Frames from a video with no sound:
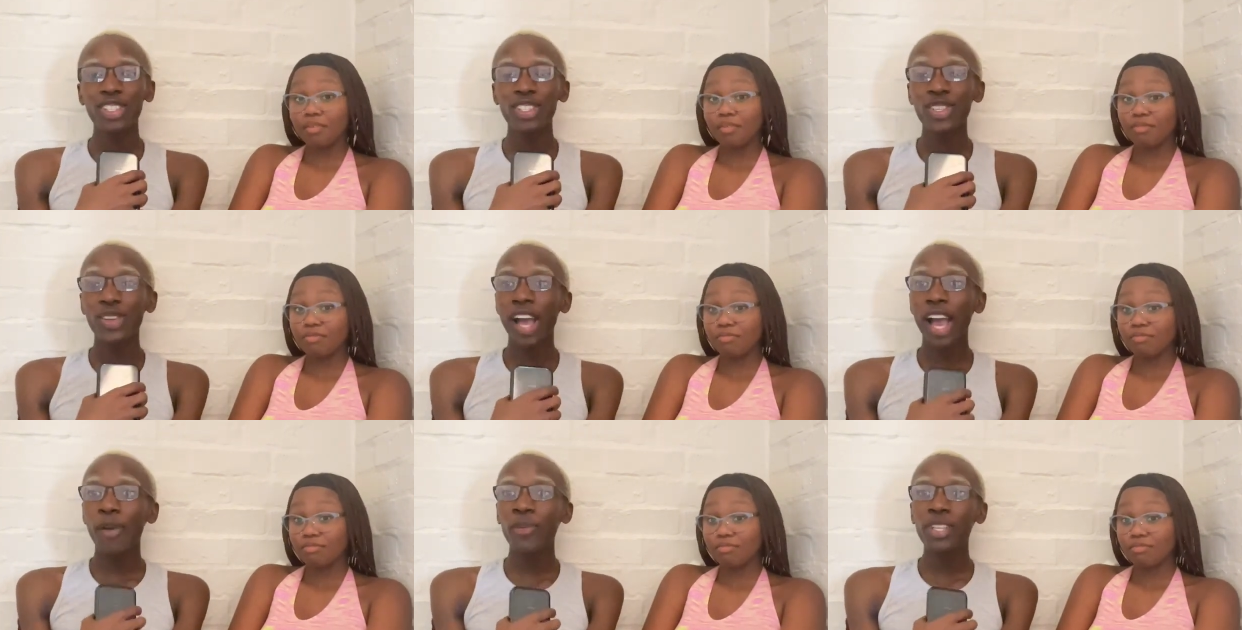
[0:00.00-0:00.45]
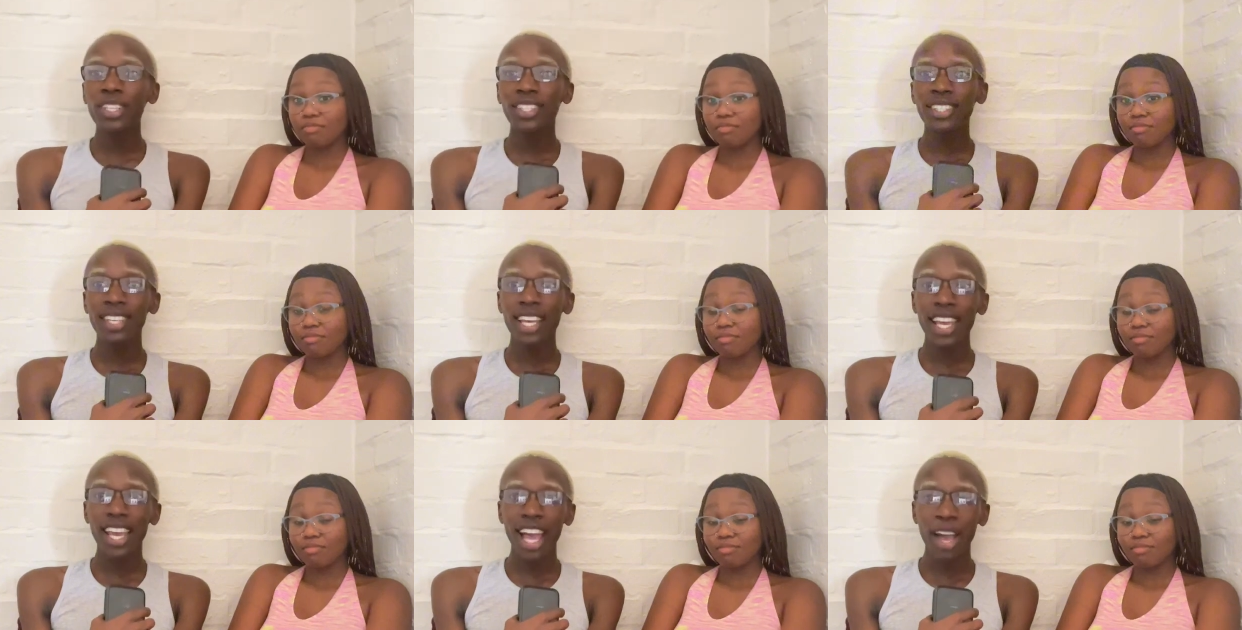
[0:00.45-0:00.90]
Speaker 1: So I would
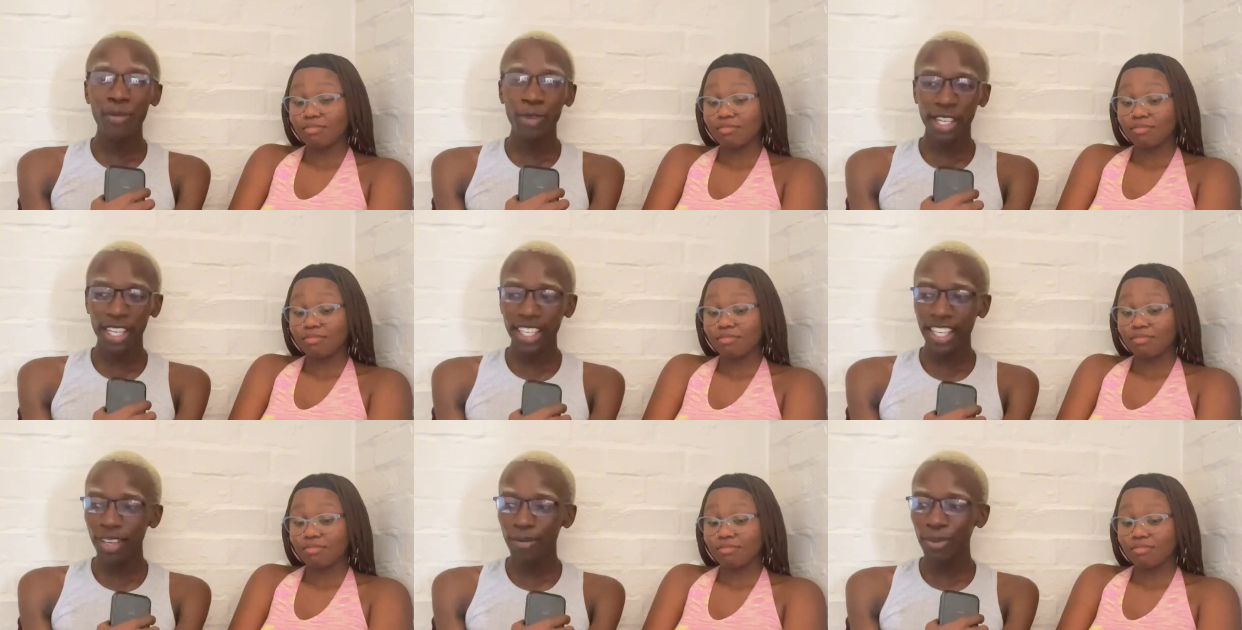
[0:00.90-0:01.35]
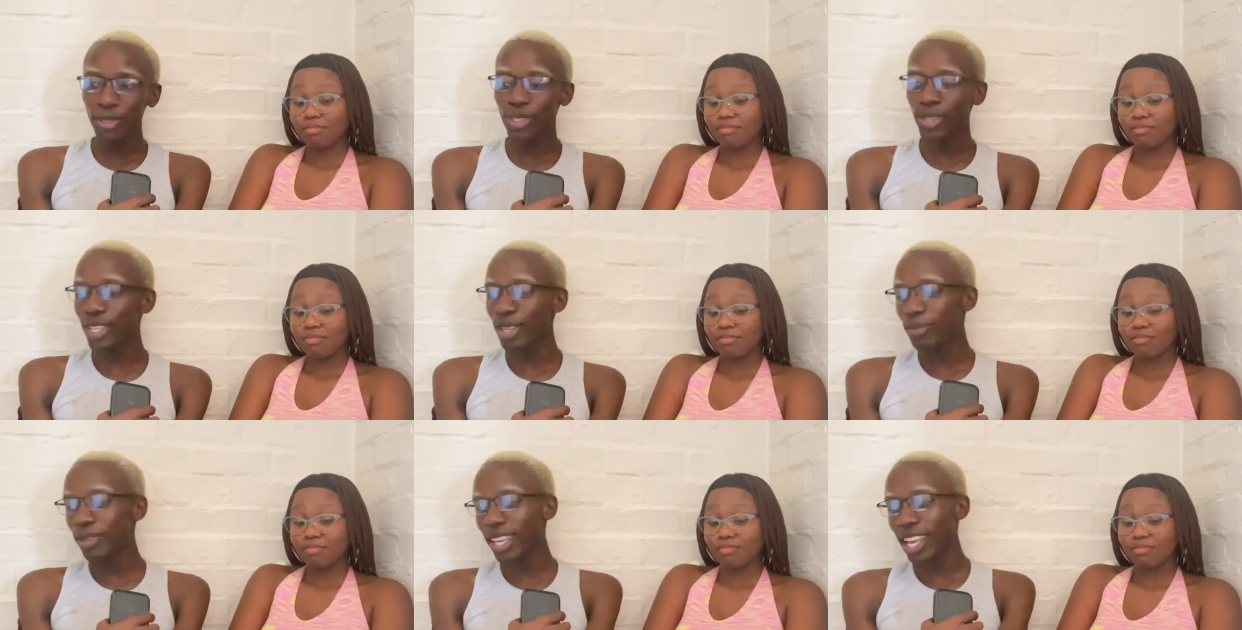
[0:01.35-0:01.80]
say I'm gonna keep it
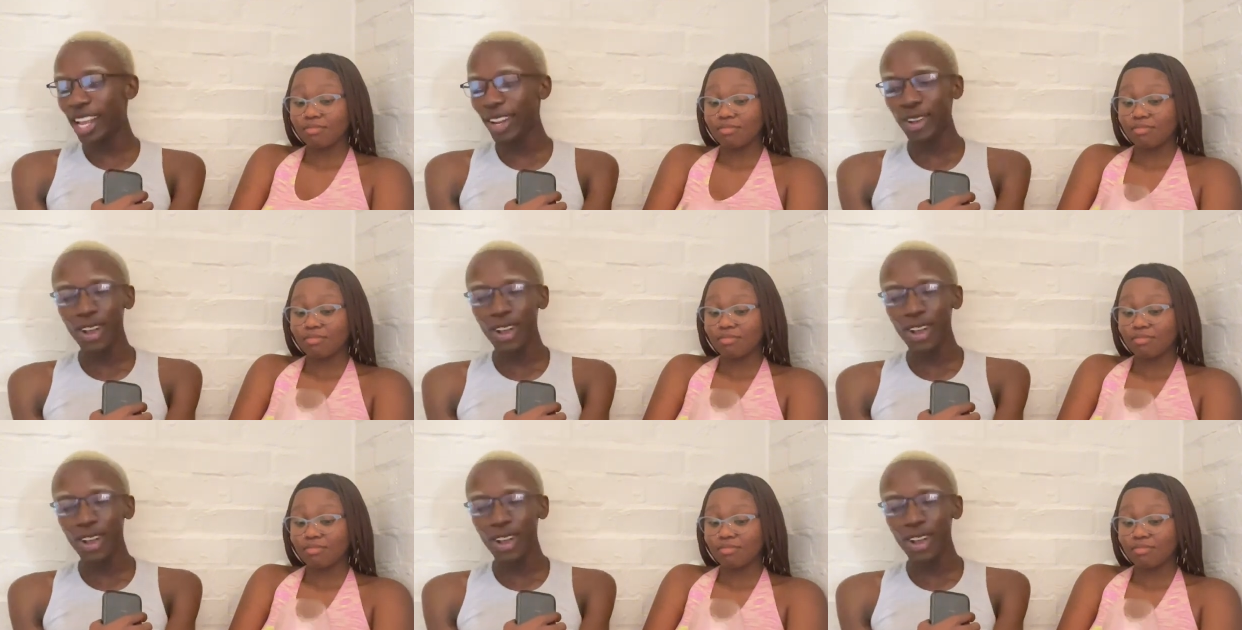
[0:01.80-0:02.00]
to EB and